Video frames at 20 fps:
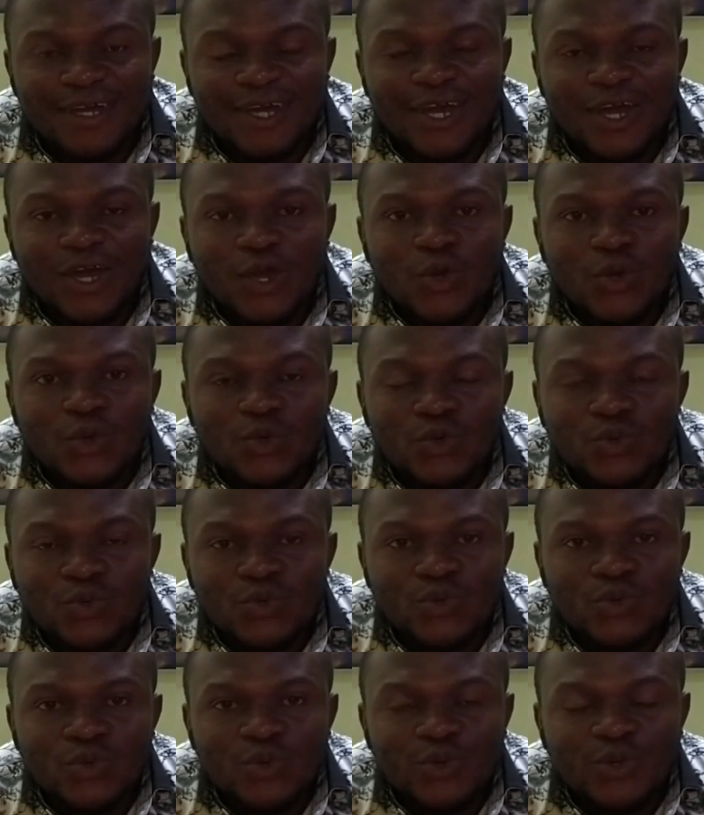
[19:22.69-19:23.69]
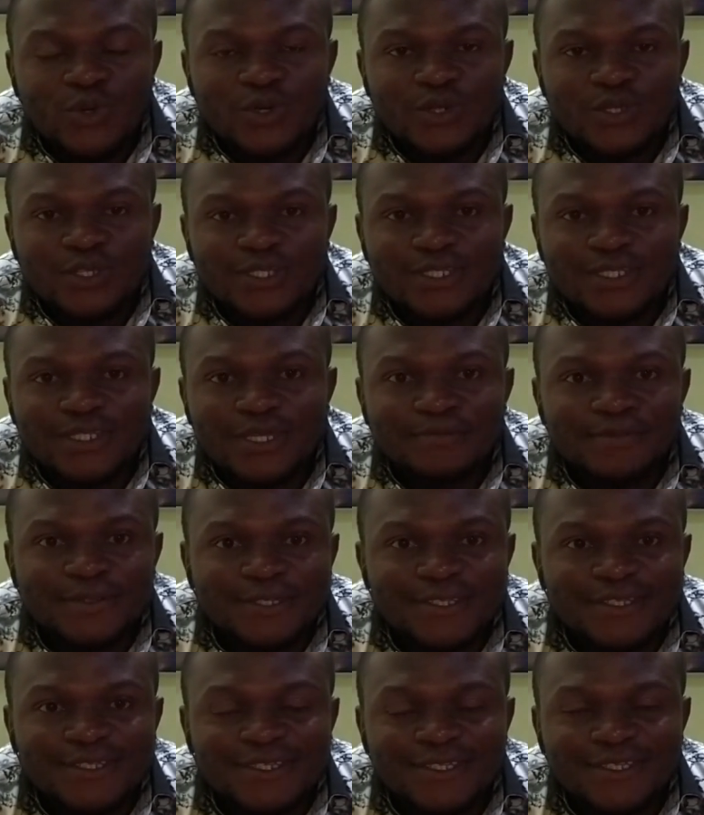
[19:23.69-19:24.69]
how
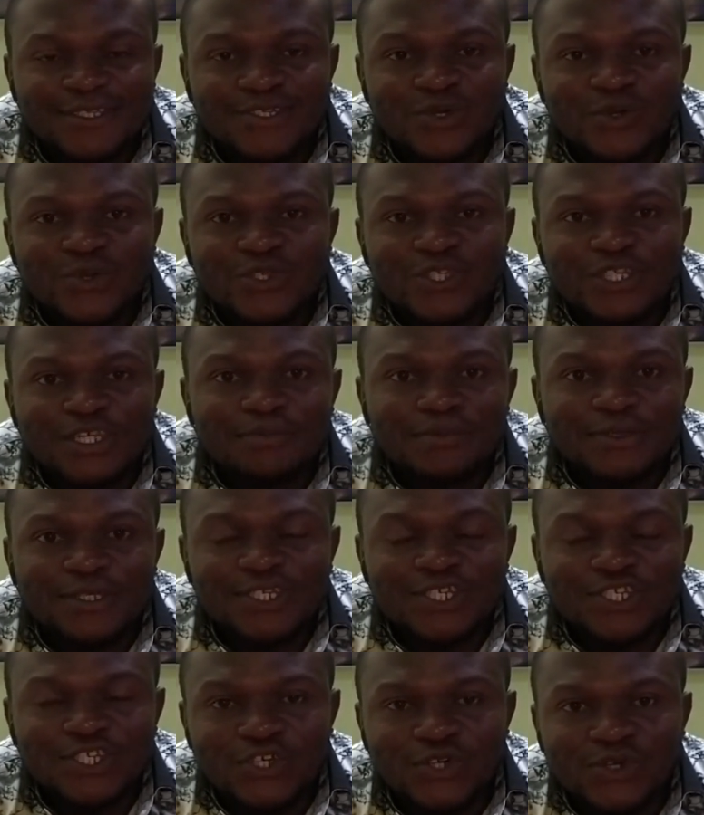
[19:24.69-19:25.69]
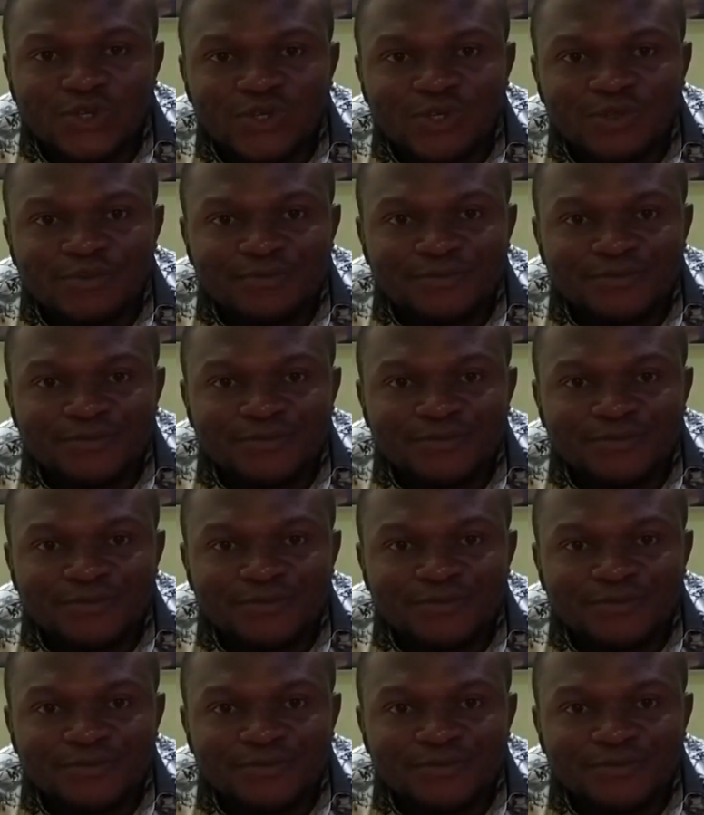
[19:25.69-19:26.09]
sepsis or septic shock